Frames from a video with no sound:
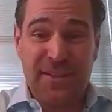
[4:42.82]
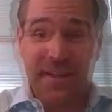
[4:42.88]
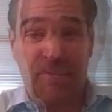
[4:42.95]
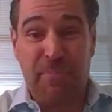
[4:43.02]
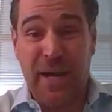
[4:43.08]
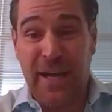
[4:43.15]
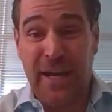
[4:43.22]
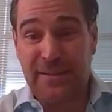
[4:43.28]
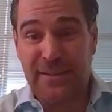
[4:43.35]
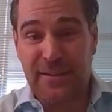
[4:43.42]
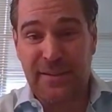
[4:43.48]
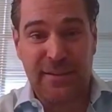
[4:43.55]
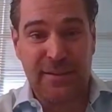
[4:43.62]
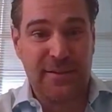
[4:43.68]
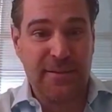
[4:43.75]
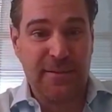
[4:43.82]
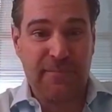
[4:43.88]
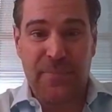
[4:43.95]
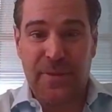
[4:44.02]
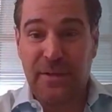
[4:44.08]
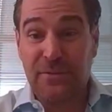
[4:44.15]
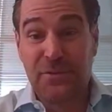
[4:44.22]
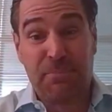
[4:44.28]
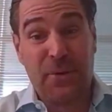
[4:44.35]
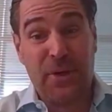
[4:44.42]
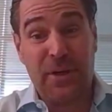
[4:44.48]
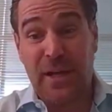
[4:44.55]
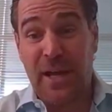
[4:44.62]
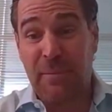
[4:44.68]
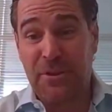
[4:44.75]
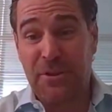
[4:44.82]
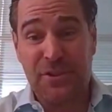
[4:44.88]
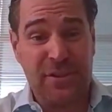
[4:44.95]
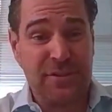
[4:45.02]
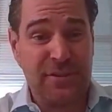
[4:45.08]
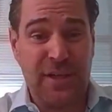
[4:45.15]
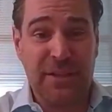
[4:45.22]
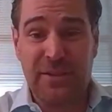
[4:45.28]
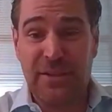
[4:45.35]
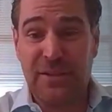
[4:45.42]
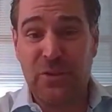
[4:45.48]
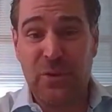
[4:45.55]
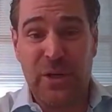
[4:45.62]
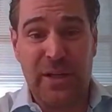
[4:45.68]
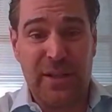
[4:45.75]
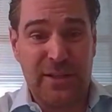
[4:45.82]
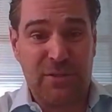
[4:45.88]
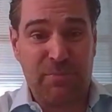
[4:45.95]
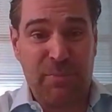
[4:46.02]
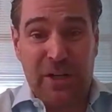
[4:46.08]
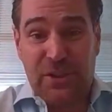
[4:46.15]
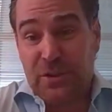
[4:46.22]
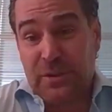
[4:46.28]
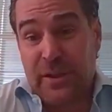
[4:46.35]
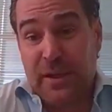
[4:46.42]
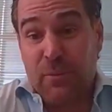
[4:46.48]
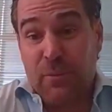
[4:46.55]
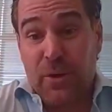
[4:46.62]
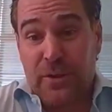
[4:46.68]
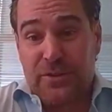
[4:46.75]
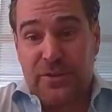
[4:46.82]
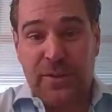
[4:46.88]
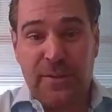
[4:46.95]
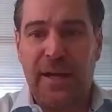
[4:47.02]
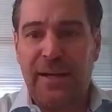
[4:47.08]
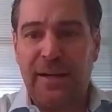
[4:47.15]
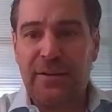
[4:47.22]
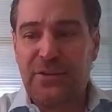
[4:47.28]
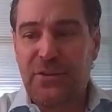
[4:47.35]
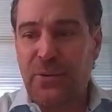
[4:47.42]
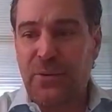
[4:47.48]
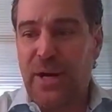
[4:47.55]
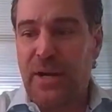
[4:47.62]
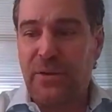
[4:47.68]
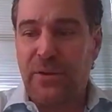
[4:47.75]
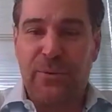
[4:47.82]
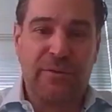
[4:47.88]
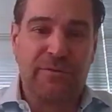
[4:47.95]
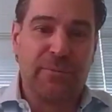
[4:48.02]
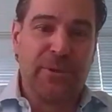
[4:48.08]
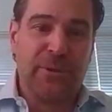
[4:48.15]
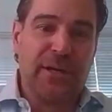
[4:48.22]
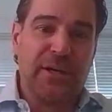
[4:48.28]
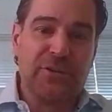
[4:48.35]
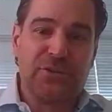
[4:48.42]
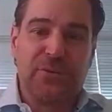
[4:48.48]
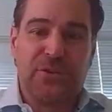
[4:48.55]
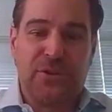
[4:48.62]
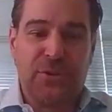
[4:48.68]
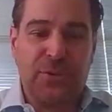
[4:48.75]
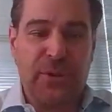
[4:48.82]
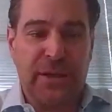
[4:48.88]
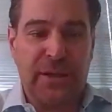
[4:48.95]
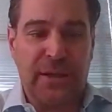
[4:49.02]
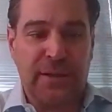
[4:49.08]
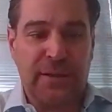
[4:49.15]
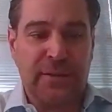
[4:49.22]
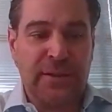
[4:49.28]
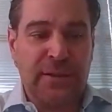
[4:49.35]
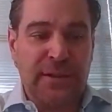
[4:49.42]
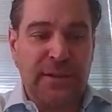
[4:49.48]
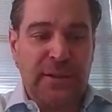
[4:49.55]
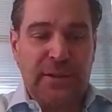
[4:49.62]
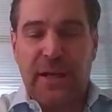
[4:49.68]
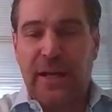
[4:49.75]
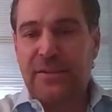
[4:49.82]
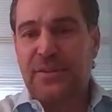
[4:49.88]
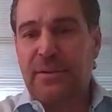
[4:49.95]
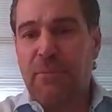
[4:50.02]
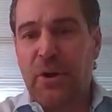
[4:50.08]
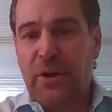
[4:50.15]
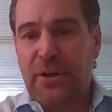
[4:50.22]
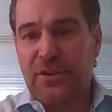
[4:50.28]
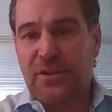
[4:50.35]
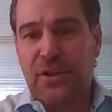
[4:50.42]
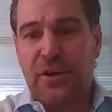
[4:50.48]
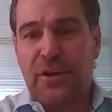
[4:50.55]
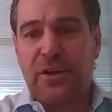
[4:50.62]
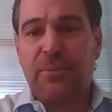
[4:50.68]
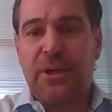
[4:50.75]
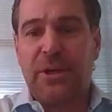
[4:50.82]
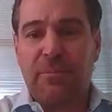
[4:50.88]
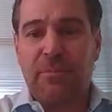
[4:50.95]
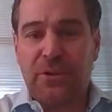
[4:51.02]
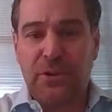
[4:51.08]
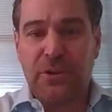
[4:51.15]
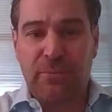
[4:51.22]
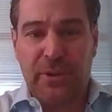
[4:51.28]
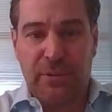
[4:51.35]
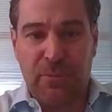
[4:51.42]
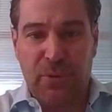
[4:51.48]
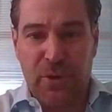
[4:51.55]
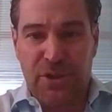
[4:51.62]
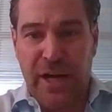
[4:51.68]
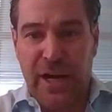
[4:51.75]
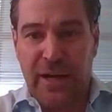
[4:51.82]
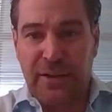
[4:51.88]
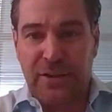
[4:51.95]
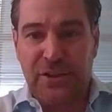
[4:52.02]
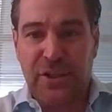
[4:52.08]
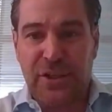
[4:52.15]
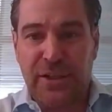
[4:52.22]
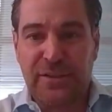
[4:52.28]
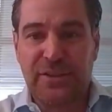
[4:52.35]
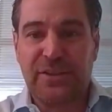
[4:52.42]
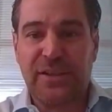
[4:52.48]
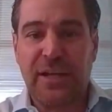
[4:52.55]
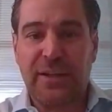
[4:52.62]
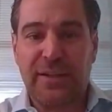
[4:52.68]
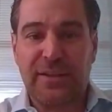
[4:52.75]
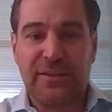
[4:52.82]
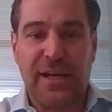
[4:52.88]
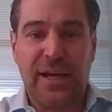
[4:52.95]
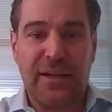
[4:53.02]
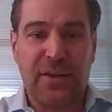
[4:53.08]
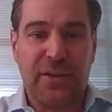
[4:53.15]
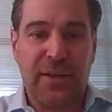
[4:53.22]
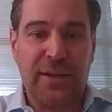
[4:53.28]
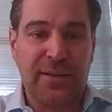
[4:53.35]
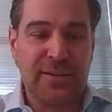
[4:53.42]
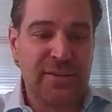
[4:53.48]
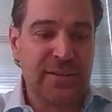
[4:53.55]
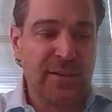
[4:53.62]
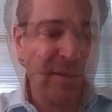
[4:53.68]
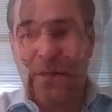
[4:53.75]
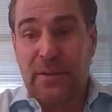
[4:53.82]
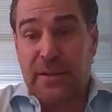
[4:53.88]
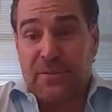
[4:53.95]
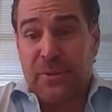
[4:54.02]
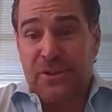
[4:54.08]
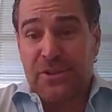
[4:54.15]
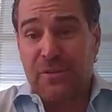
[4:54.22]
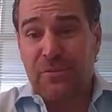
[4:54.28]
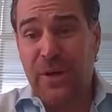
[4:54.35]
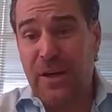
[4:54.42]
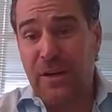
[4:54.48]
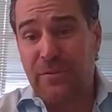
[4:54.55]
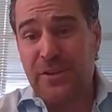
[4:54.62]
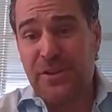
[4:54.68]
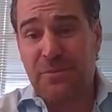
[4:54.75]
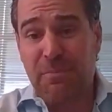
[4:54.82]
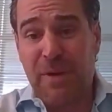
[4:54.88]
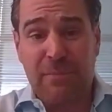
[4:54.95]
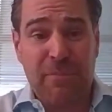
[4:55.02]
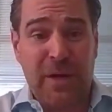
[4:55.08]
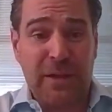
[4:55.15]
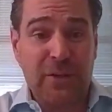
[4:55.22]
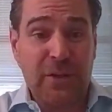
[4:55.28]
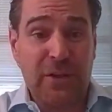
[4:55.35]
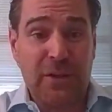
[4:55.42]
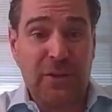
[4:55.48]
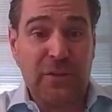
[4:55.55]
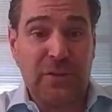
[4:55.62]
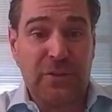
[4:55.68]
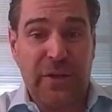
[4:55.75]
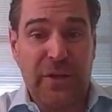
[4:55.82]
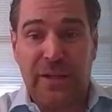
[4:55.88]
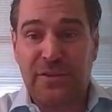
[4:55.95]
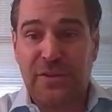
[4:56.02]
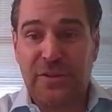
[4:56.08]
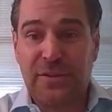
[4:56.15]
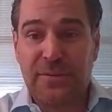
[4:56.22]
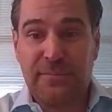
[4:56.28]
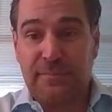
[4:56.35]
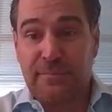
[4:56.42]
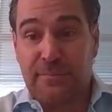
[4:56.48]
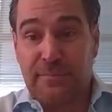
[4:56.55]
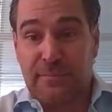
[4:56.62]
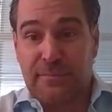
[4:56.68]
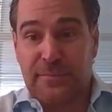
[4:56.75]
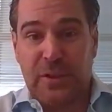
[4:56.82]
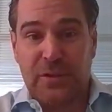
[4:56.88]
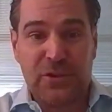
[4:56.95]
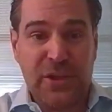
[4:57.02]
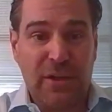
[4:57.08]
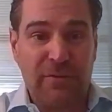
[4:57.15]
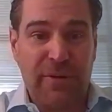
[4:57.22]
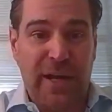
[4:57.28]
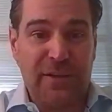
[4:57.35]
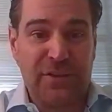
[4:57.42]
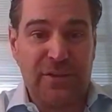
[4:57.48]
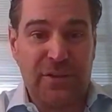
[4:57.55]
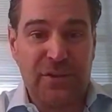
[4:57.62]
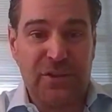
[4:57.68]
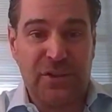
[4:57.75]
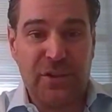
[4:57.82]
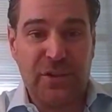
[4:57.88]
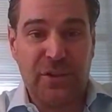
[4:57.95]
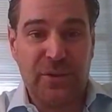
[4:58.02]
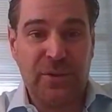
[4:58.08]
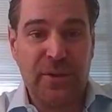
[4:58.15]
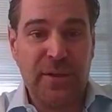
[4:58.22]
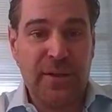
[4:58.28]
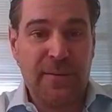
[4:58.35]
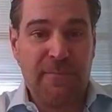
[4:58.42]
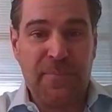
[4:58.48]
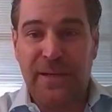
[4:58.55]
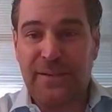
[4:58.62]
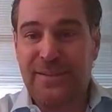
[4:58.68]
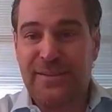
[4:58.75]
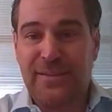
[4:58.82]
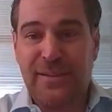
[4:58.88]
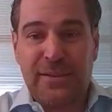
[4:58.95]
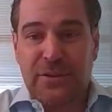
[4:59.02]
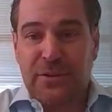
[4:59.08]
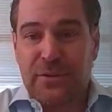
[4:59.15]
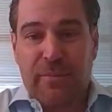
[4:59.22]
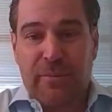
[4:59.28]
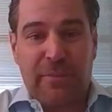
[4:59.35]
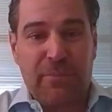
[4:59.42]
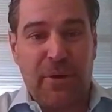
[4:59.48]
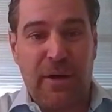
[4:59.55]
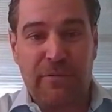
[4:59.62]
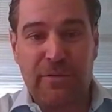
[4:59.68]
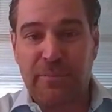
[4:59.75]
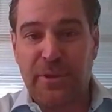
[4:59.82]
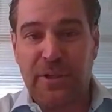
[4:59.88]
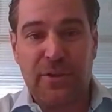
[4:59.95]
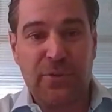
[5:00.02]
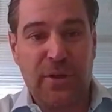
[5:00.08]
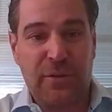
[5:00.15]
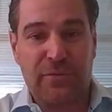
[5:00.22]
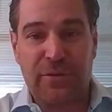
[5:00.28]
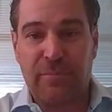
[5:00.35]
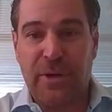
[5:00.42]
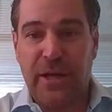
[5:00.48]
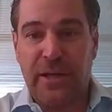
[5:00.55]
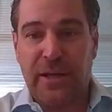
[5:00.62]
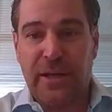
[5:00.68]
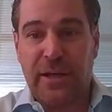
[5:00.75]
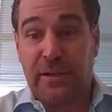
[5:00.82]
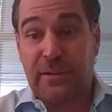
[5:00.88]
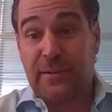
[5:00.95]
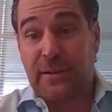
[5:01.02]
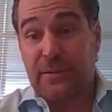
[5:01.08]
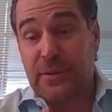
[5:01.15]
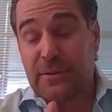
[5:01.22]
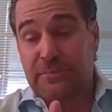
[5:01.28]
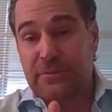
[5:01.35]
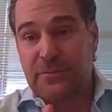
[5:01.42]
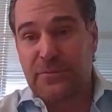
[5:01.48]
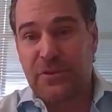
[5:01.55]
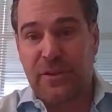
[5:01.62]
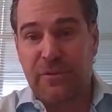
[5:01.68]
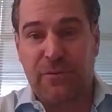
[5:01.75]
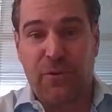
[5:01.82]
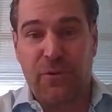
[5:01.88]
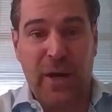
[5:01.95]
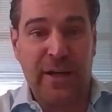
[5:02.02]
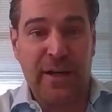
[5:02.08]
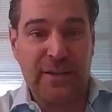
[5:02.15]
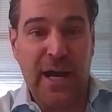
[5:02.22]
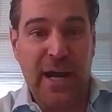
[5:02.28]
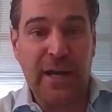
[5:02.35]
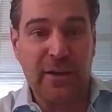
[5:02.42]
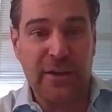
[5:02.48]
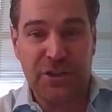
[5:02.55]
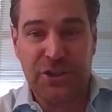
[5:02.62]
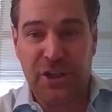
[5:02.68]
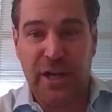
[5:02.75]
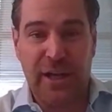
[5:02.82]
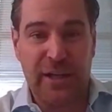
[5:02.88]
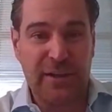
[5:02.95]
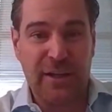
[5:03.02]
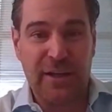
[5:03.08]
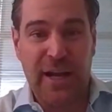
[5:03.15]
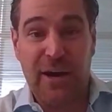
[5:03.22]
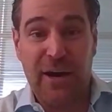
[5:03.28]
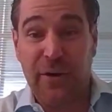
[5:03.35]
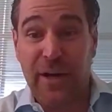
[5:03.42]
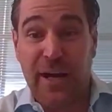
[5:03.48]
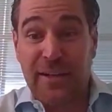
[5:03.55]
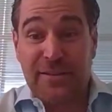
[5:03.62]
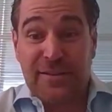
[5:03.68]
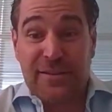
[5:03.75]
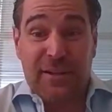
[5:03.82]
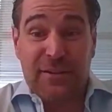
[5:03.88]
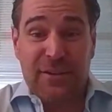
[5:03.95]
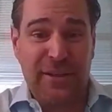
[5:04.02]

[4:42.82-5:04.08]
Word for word: I painted. It was pretty amateur. I didn't do anything special and it worked. And I looked around at what everybody else was doing. And as the market started to become a little bit more challenged on the selling side of things, I thought to myself, wow, if I just make mine look a little nicer, it'll sell faster. So I distinctly remember everybody doing Formica, and I thought, well, let's give granite tile a shot. And now, in hindsight, you